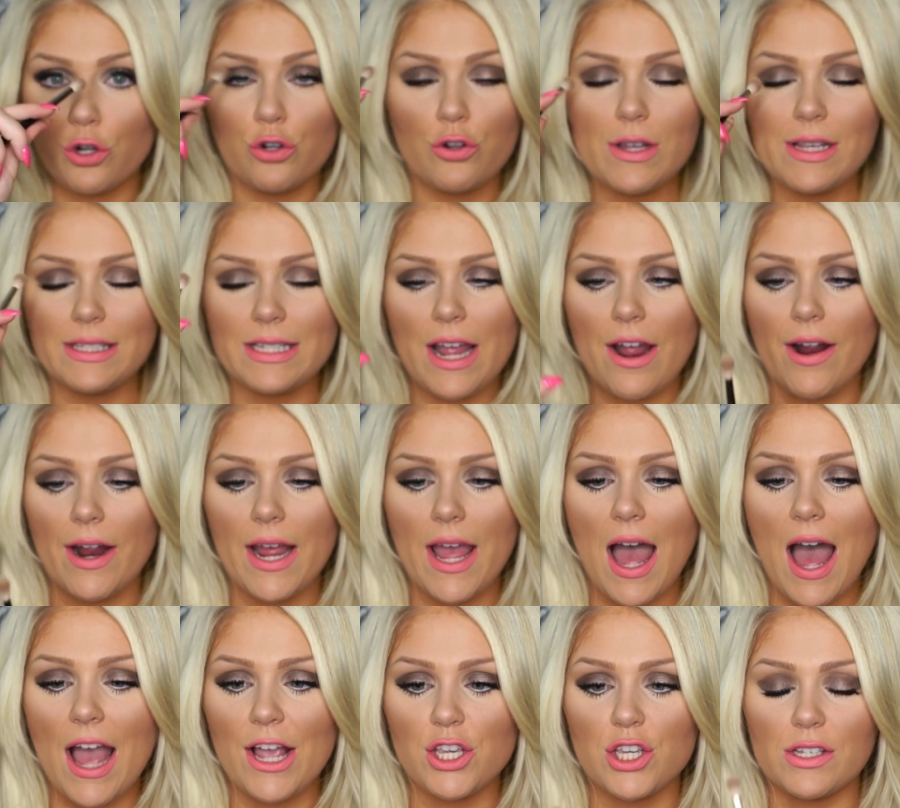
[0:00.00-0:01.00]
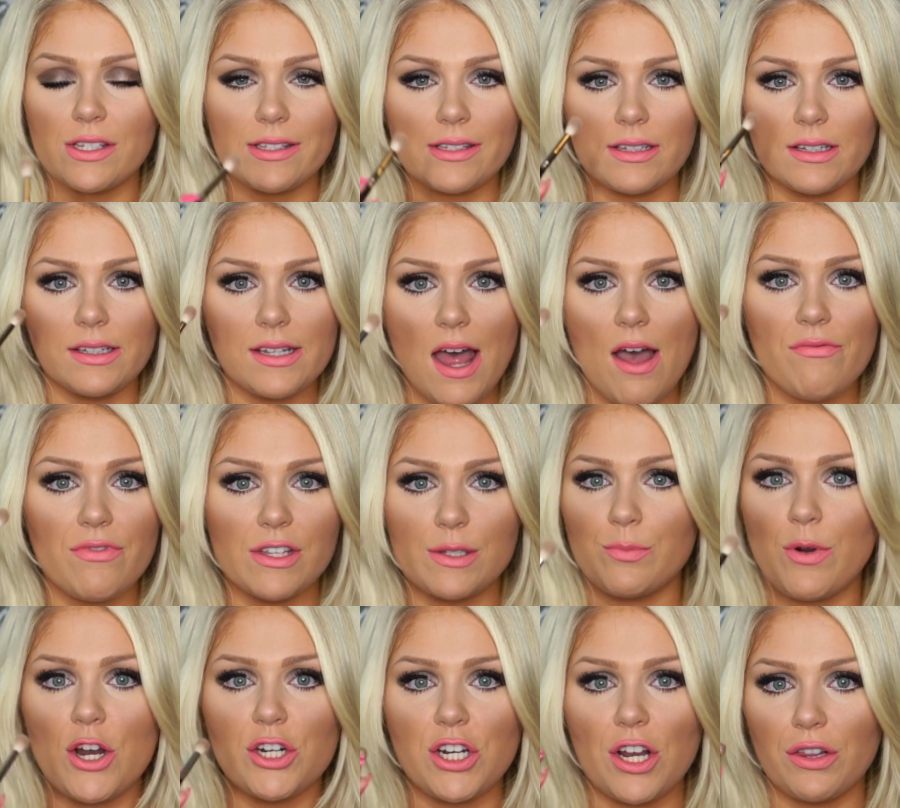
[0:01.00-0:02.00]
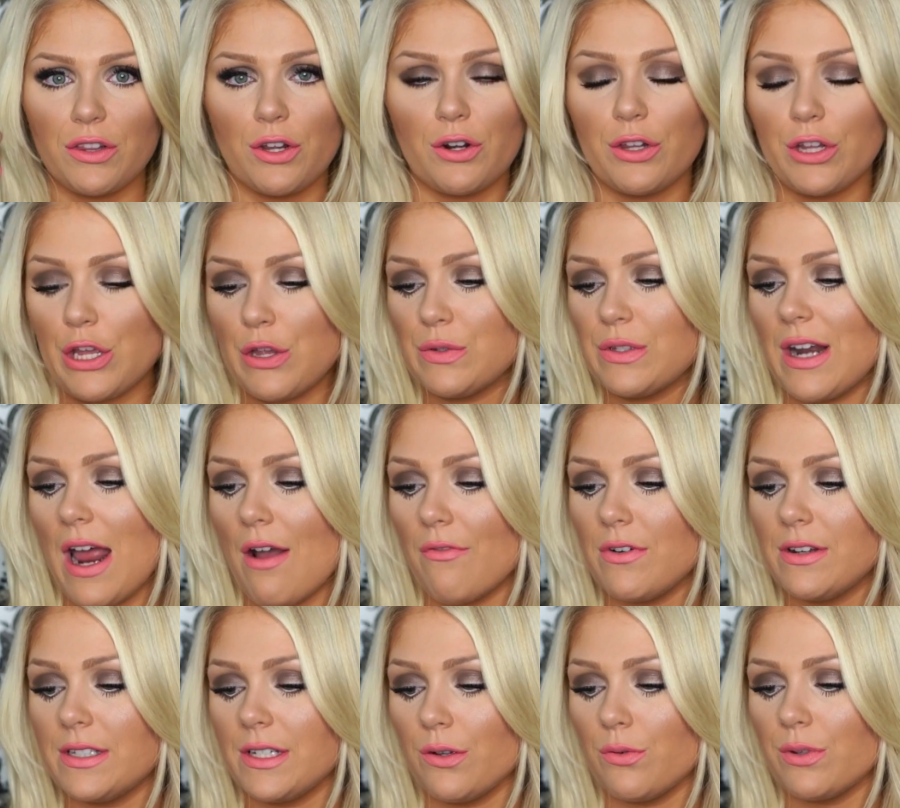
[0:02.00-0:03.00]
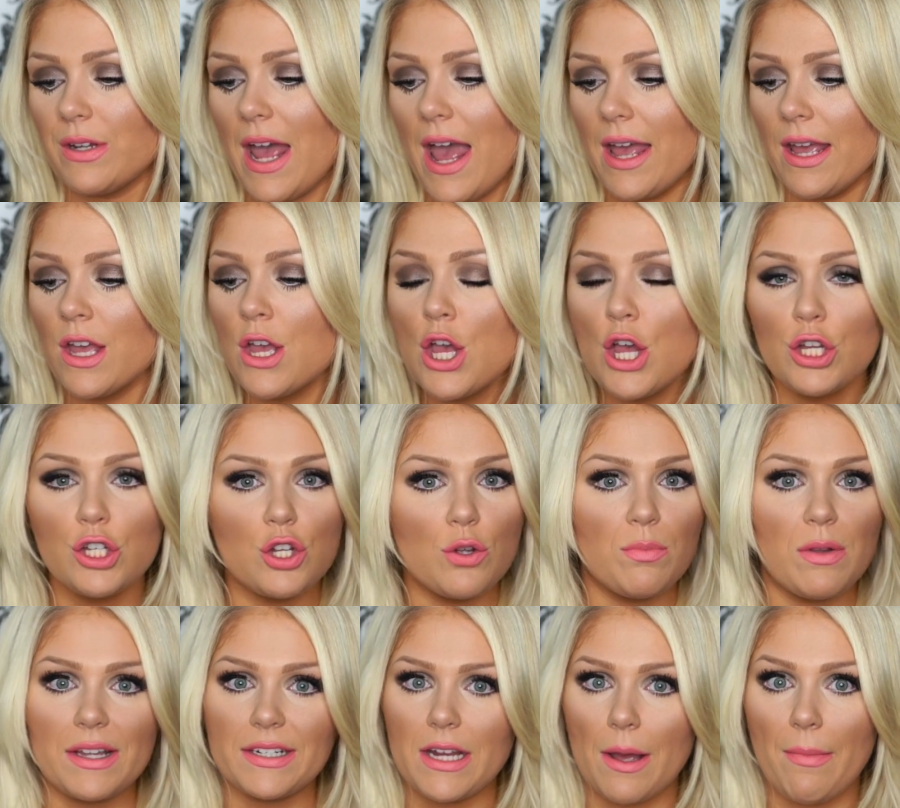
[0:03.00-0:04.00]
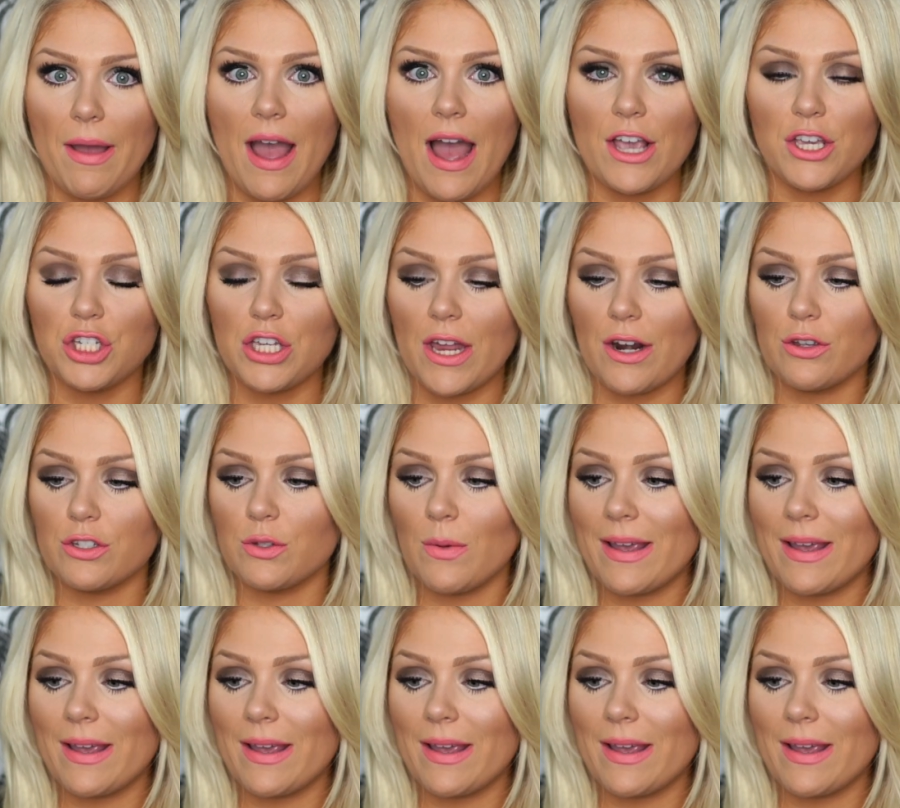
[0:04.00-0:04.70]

crease area. I just love this brush. I literally use it every single day to blend out my eyeshadow.